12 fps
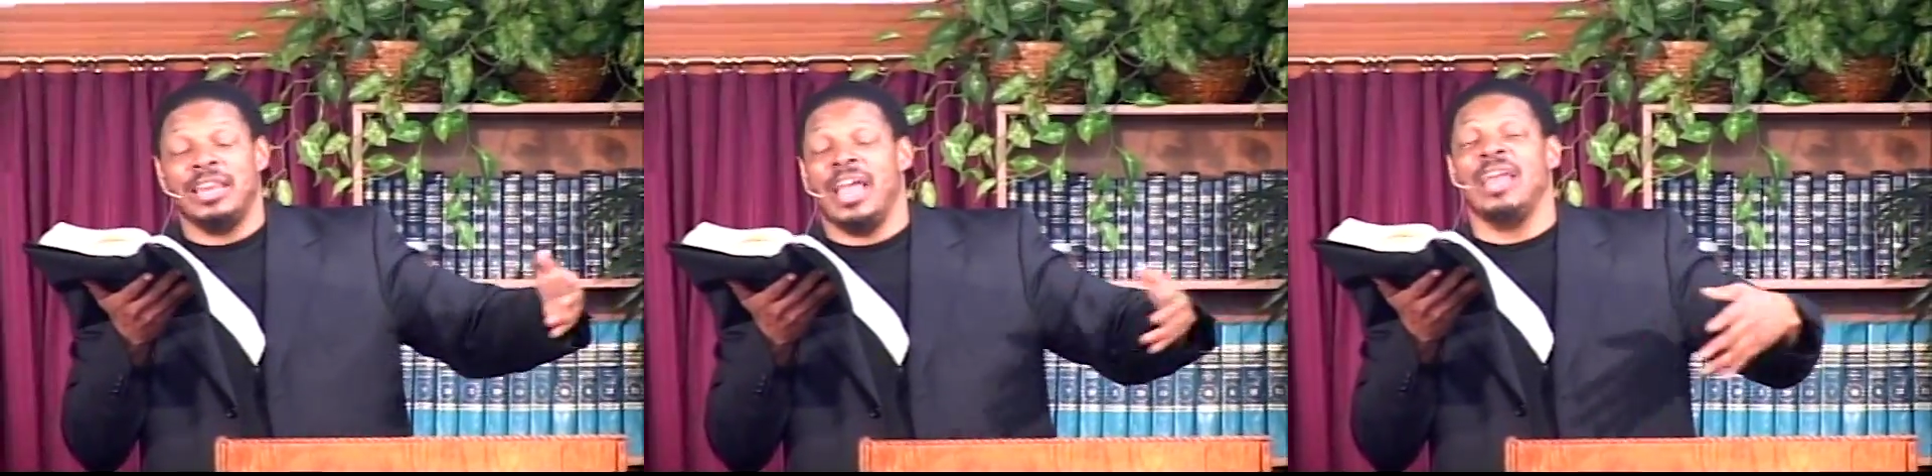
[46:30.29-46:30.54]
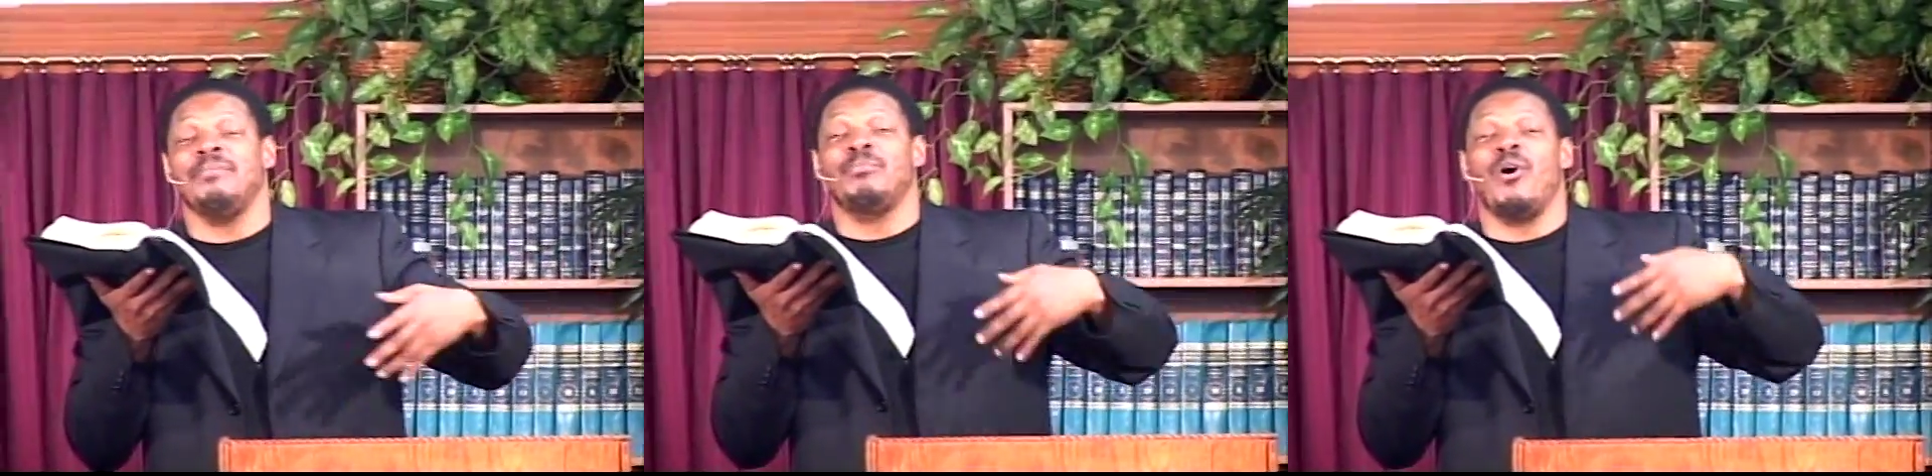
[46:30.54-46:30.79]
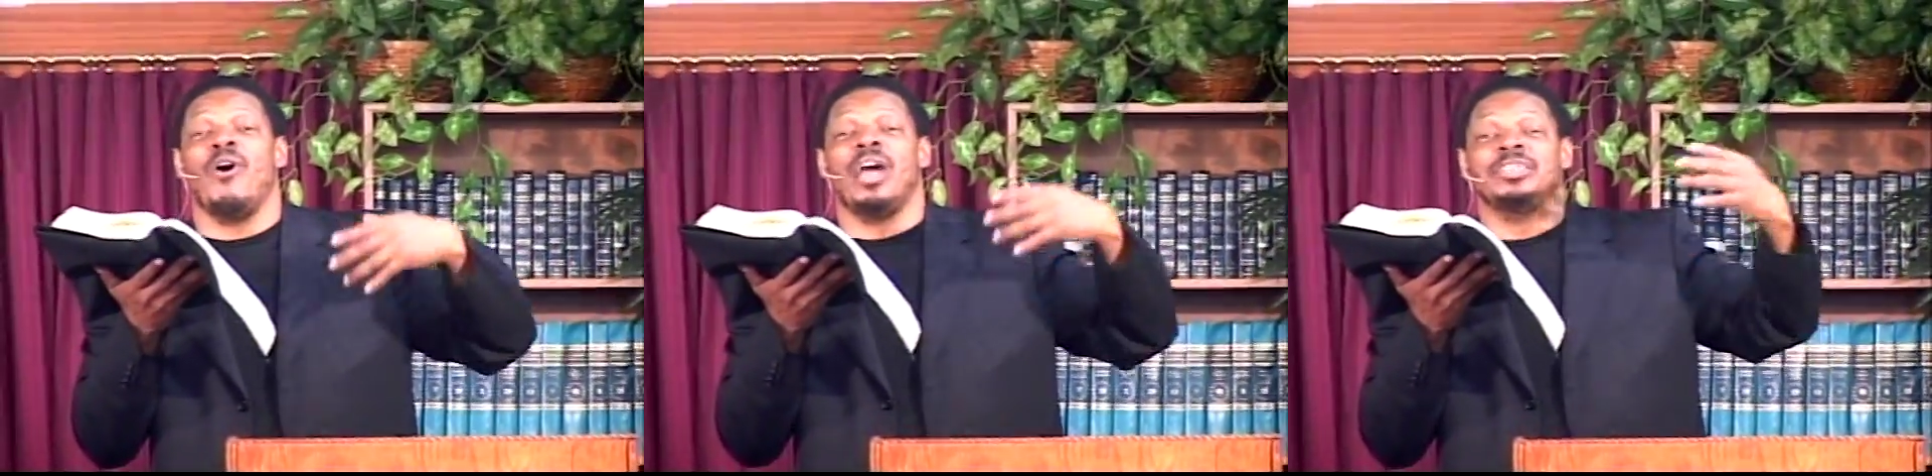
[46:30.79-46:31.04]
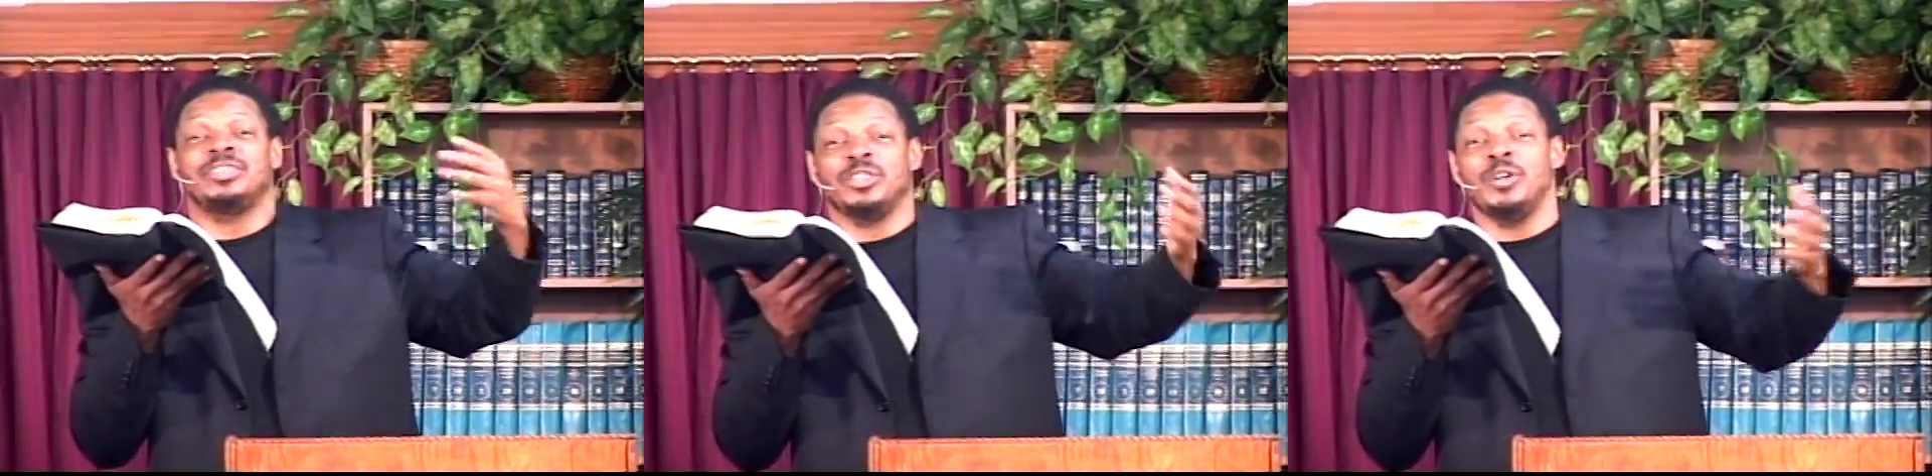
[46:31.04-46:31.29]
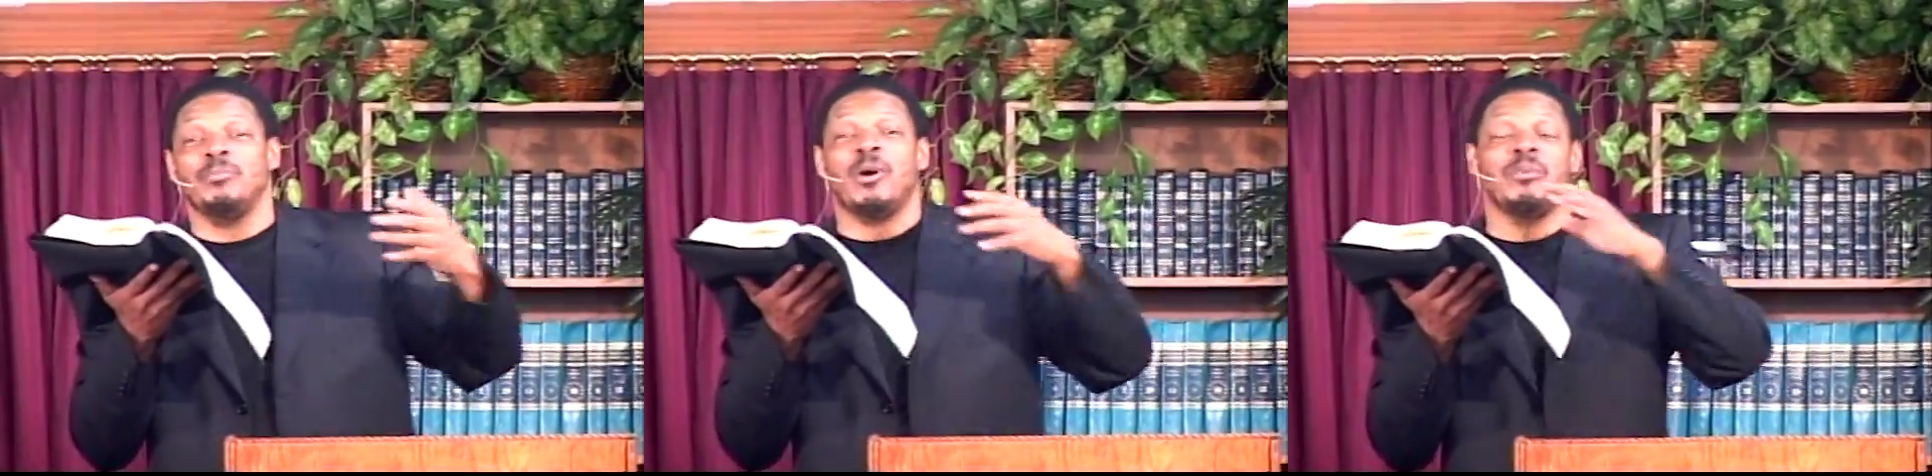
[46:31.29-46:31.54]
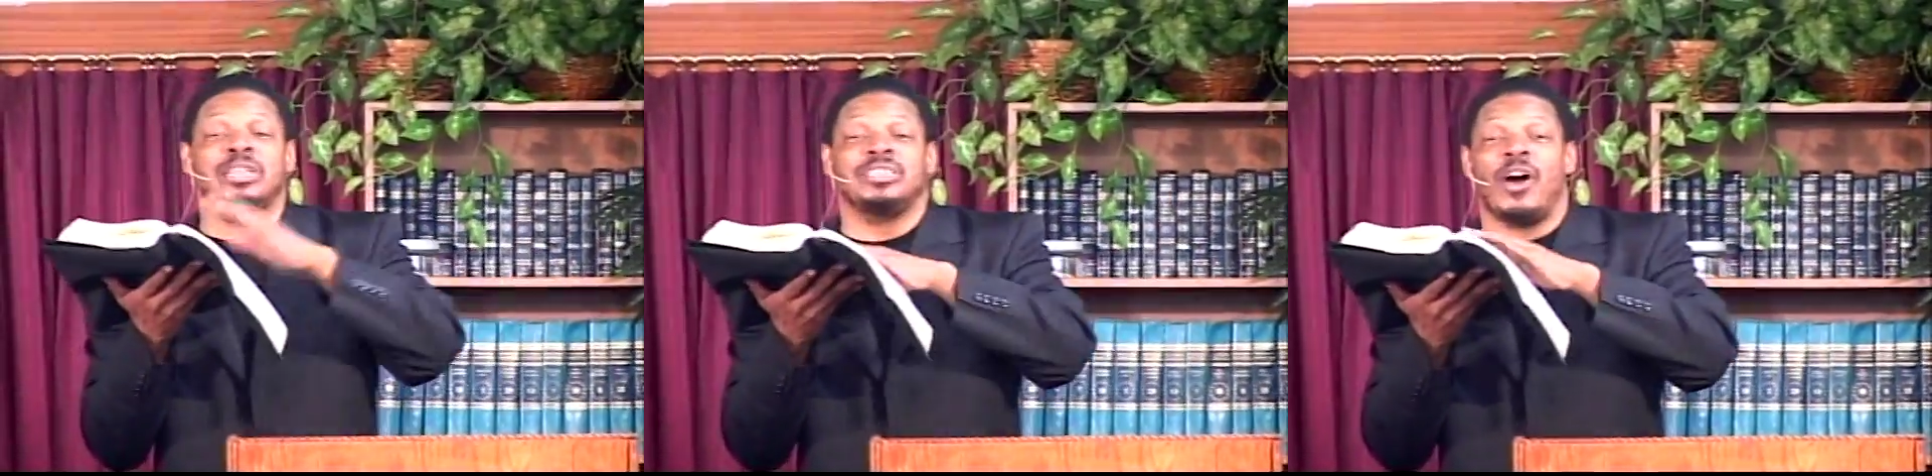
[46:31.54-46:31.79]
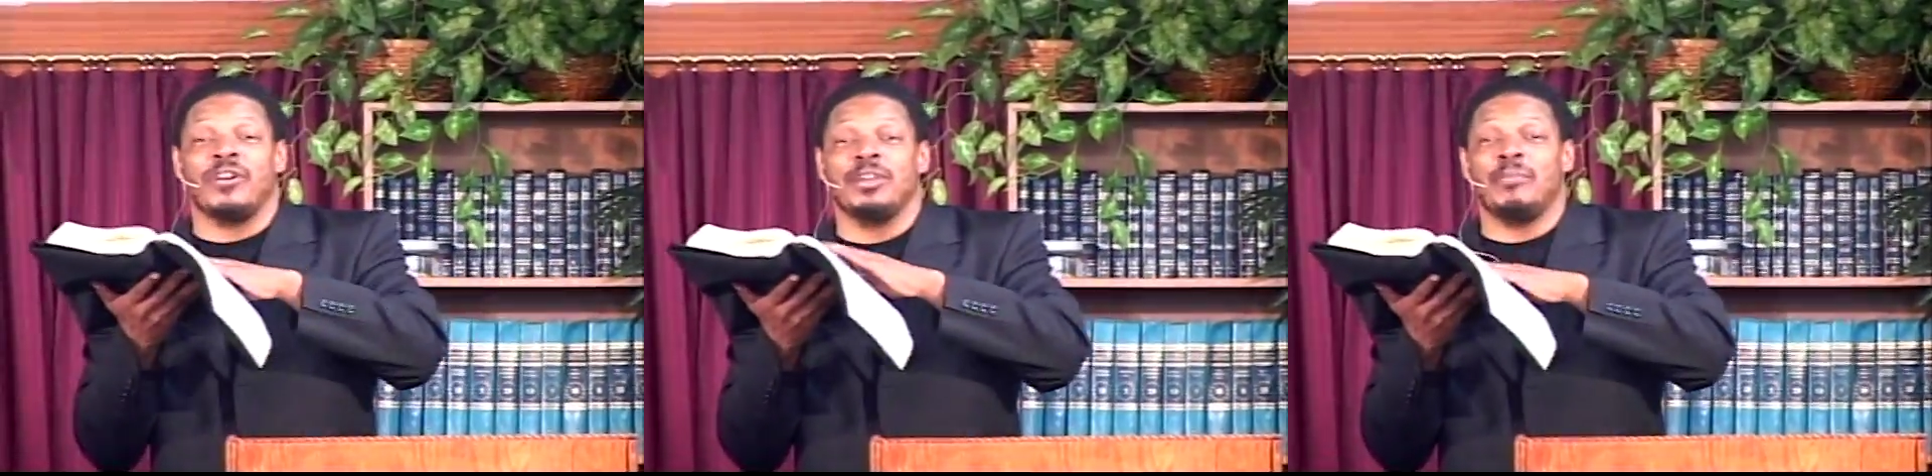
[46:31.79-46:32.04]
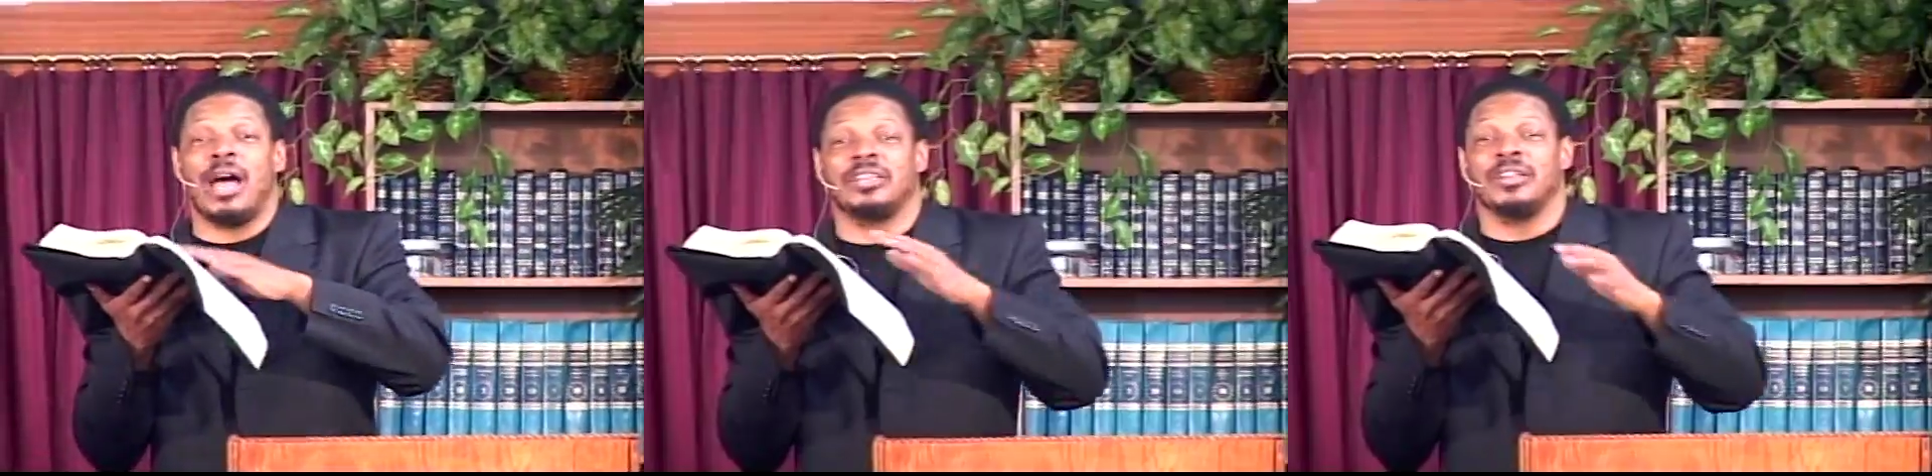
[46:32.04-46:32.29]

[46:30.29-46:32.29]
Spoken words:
And boys too, but we talking about